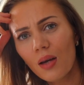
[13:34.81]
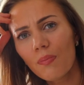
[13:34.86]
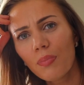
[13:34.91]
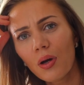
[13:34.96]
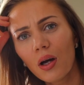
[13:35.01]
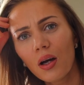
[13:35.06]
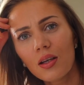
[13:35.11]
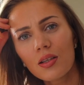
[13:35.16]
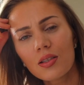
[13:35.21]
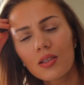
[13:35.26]

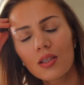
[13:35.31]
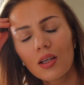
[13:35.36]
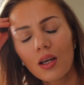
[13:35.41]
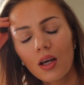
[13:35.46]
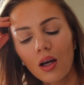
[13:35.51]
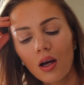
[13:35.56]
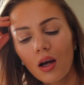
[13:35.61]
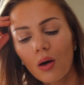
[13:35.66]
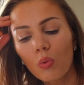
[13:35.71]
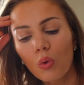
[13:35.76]
But
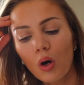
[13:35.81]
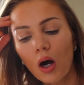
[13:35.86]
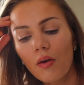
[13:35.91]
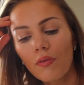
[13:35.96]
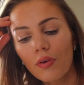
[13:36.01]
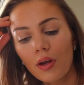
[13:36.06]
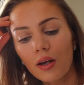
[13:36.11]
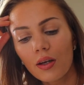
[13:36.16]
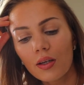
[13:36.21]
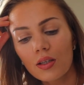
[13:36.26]
what
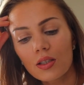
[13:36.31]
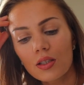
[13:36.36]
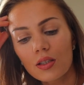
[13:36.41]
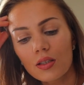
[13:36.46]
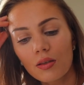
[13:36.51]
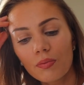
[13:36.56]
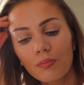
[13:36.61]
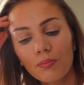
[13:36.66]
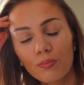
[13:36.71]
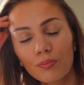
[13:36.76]
I've learned
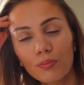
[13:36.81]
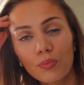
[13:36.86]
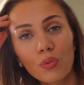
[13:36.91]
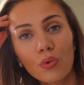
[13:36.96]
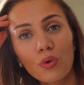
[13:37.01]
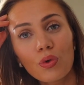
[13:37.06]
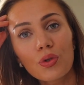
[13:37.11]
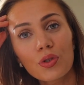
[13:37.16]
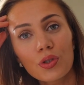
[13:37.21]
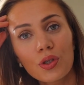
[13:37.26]

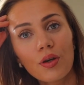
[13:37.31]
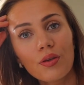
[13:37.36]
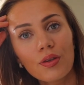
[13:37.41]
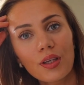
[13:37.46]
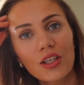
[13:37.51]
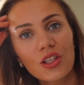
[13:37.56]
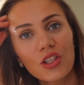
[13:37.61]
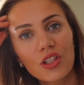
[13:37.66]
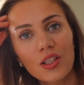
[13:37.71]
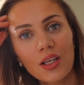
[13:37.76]
more so
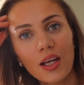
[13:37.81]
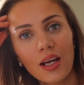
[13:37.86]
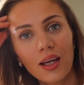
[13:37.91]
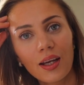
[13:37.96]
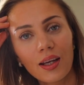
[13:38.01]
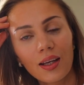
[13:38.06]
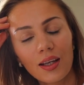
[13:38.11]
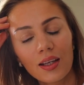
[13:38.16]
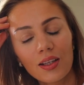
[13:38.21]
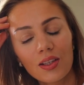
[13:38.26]
this
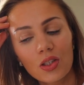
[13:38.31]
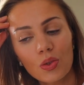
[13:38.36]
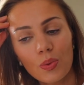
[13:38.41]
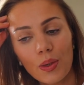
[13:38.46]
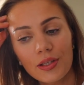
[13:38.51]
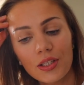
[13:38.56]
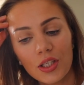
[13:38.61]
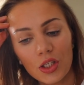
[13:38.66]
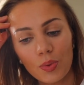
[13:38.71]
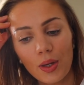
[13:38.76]
year in
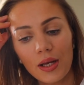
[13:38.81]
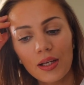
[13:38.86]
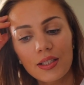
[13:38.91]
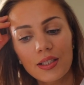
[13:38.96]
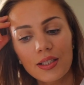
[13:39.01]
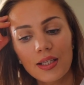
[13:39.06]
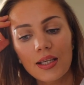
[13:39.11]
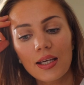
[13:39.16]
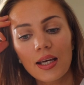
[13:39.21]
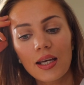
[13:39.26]

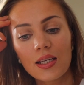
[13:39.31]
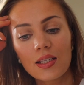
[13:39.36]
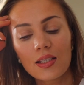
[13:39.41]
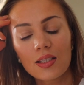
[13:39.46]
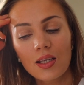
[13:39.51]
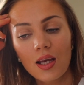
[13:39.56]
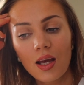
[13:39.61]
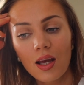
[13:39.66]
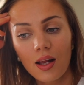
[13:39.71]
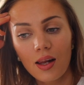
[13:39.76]
2020 is